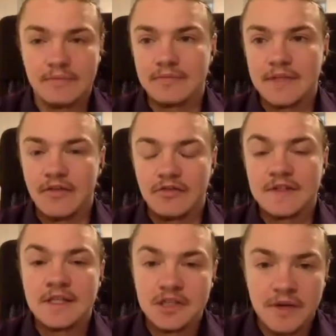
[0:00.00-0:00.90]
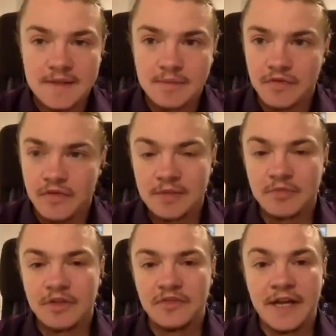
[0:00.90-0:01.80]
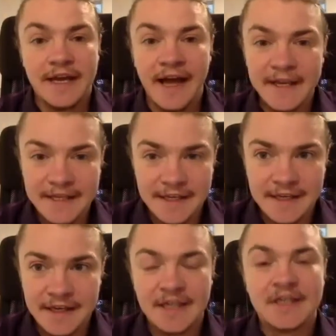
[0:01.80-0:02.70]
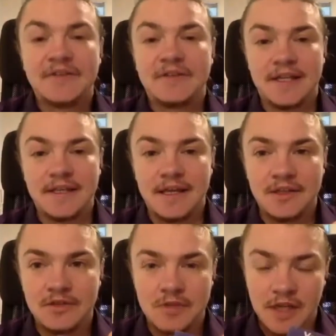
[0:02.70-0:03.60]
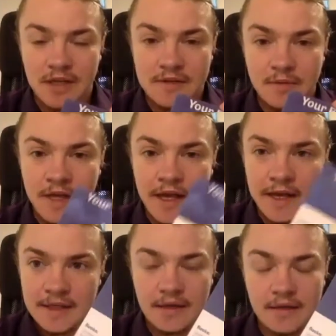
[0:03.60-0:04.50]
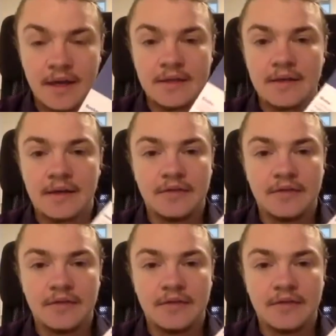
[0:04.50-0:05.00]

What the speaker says: diverse interests. But for example, if you like hiking, you can get YouTube channels about hiking in that.